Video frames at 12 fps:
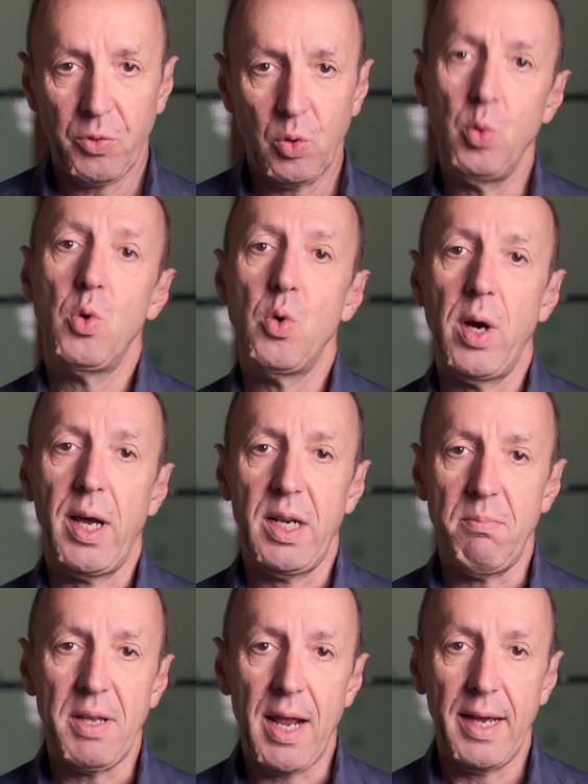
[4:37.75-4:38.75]
to
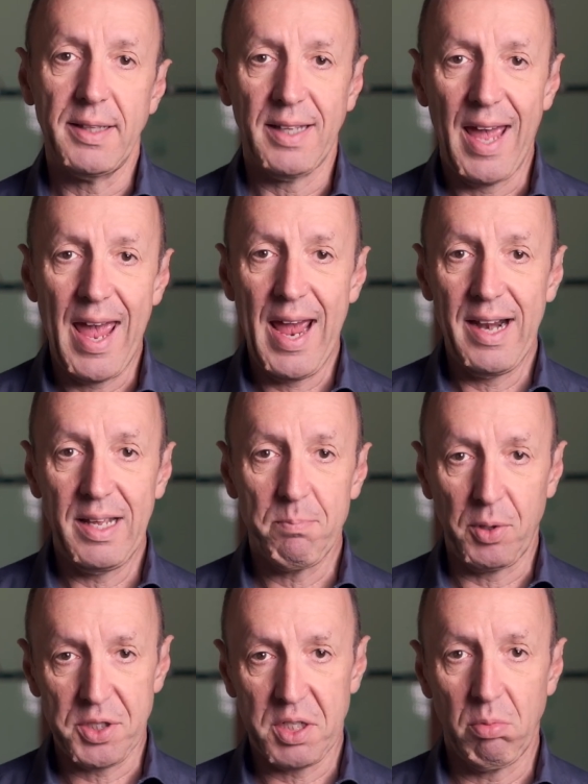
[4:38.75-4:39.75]
eliminate any
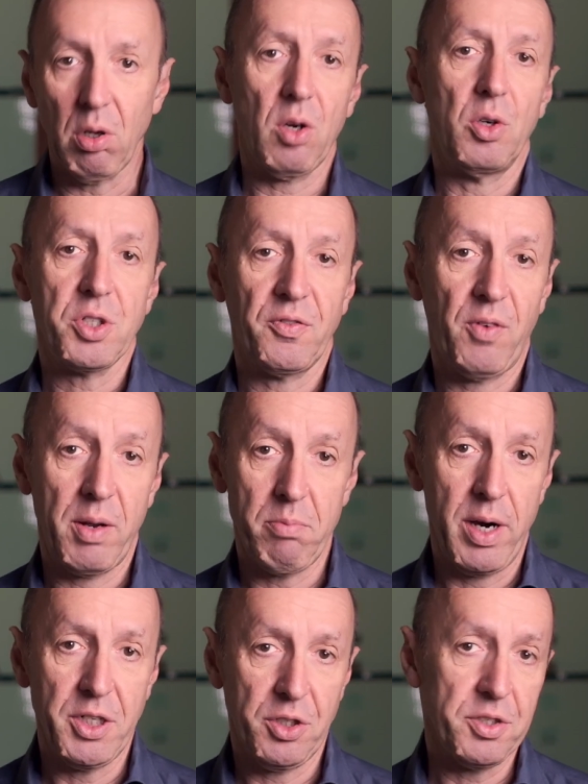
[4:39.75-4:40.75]
possible cause of
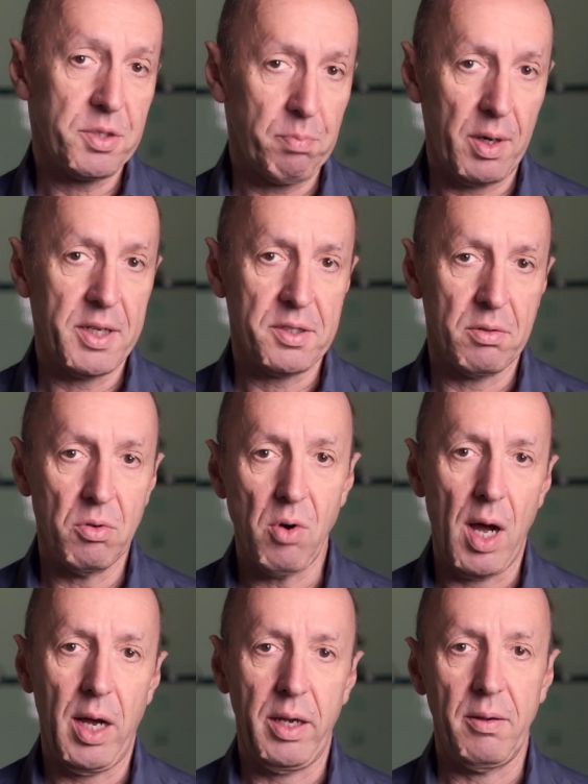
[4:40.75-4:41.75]
vibrations, please do.
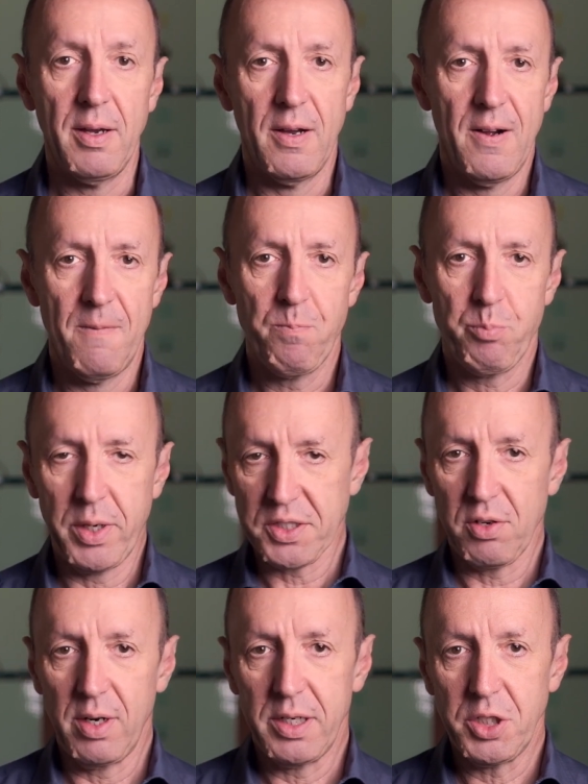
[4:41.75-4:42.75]
I
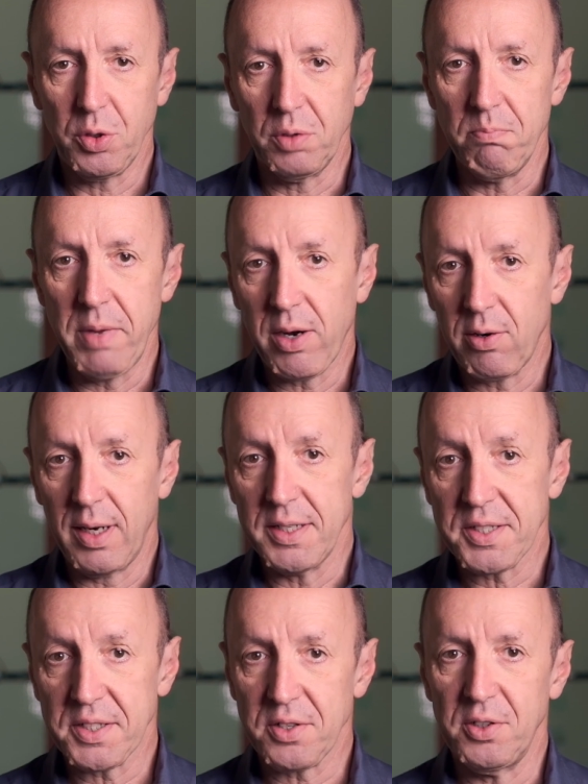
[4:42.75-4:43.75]
personally shoot mirrorless,
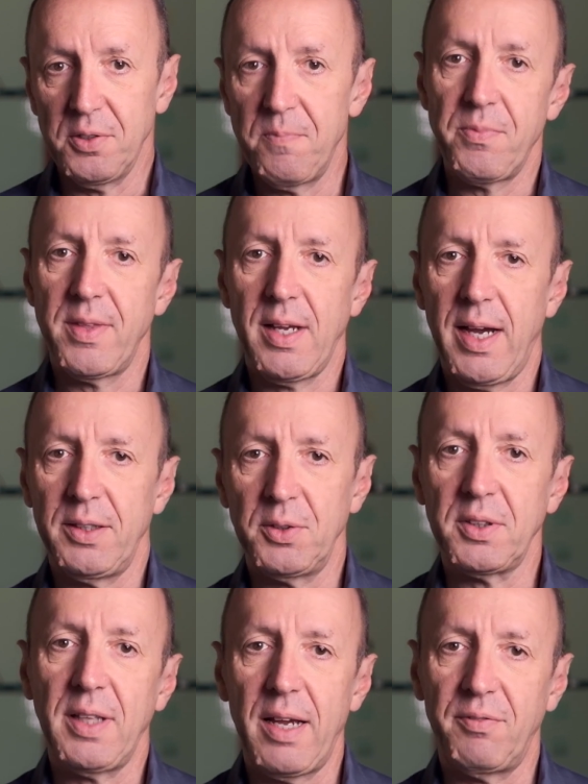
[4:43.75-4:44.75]
so I
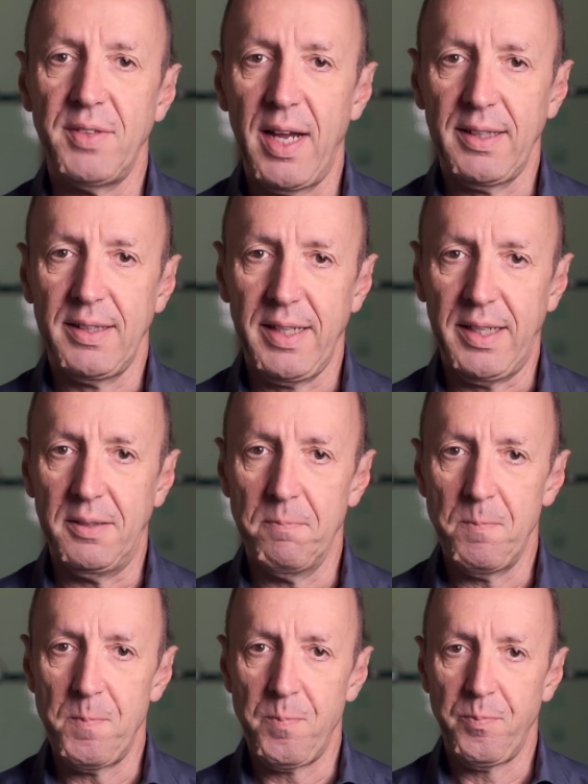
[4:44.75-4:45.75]
don't have that need.
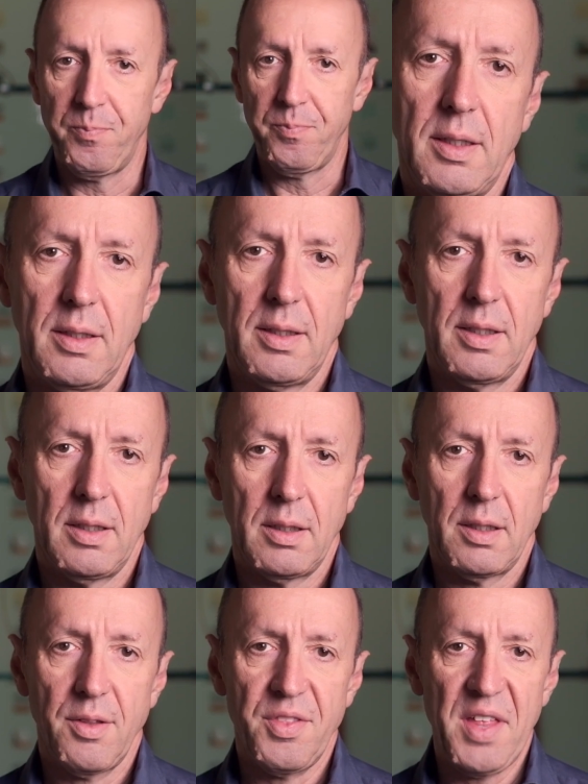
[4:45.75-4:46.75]

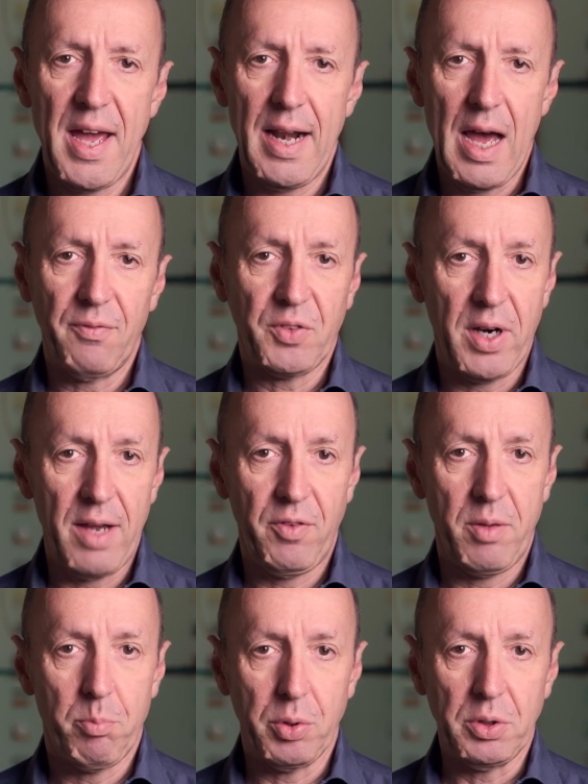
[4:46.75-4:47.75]
Then, after
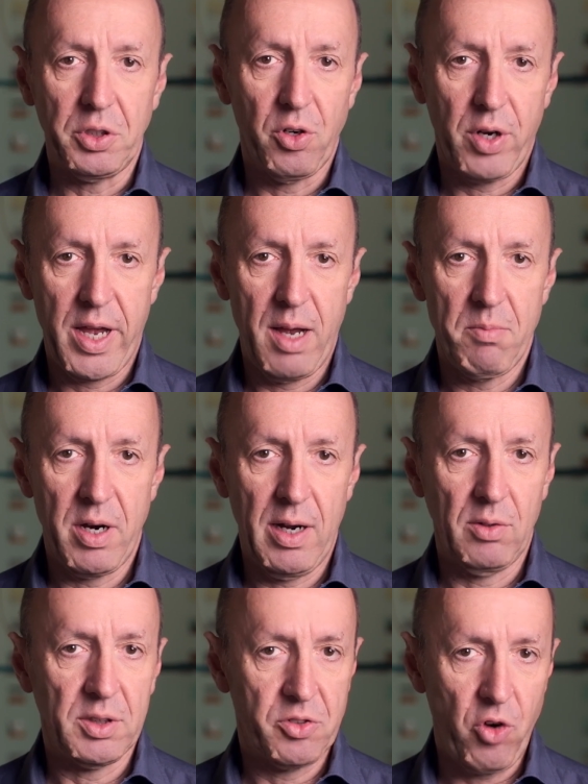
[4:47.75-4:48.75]
having put your camera
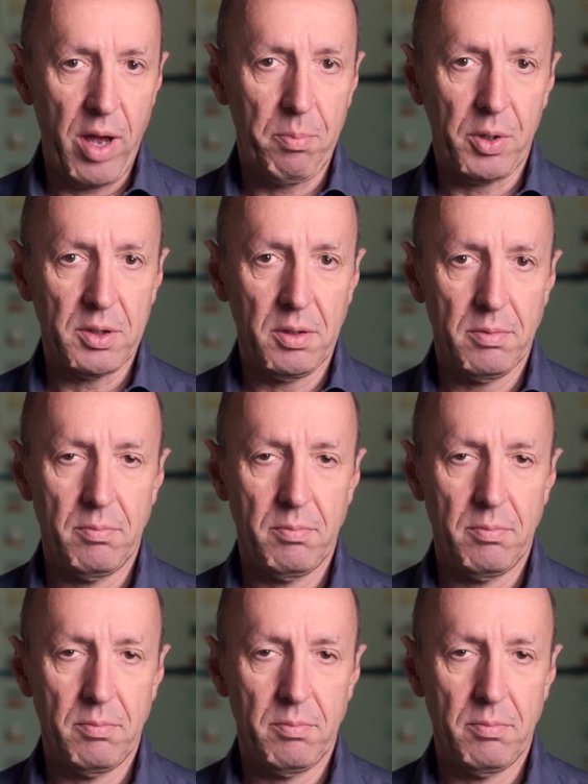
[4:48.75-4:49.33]
on the tripod